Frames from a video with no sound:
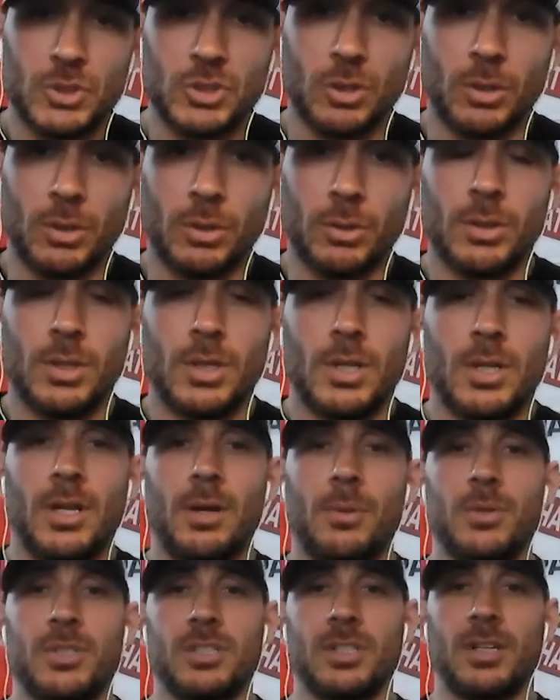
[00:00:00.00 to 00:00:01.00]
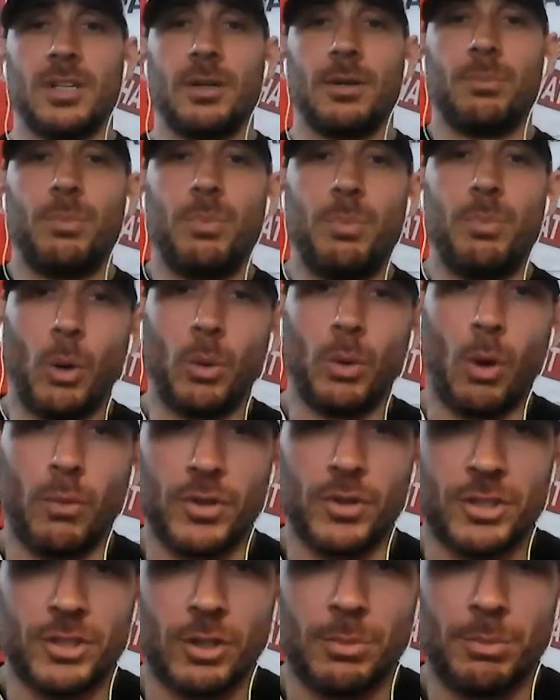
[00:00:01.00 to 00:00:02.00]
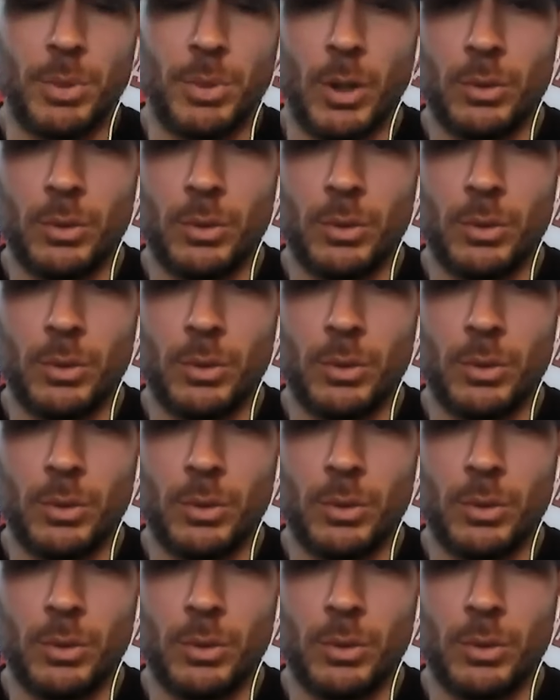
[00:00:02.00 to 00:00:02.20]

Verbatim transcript: So it was a overturned